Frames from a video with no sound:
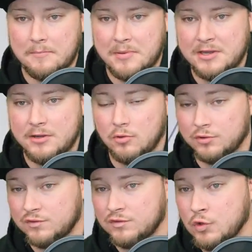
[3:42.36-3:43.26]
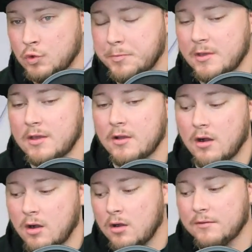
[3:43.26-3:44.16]
opinion or scoop
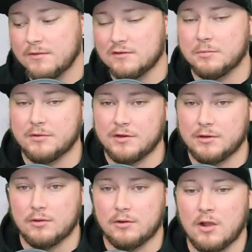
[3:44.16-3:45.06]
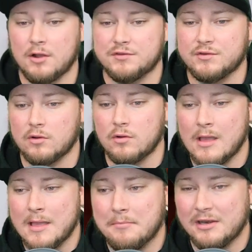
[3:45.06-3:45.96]
on this particular console,
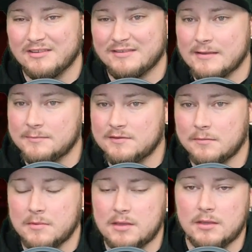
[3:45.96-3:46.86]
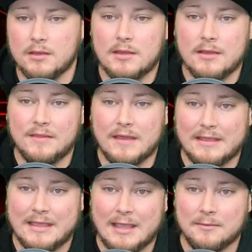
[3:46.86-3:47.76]
but it seems to me
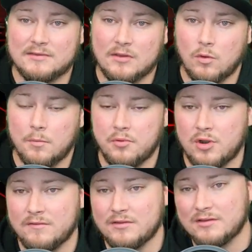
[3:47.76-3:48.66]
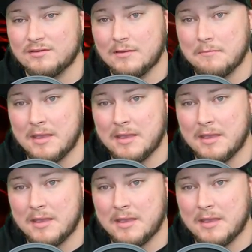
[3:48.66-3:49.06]
that games that were previously